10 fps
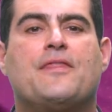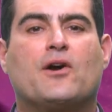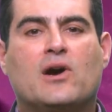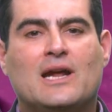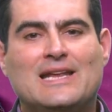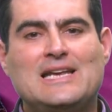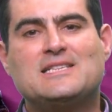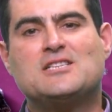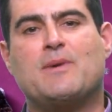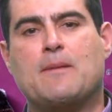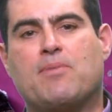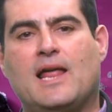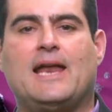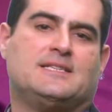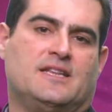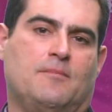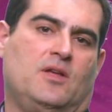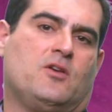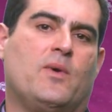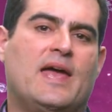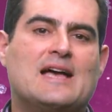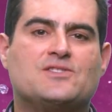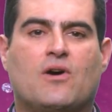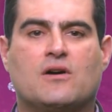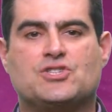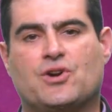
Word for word: There are at least as many planets in the Milky Way as there are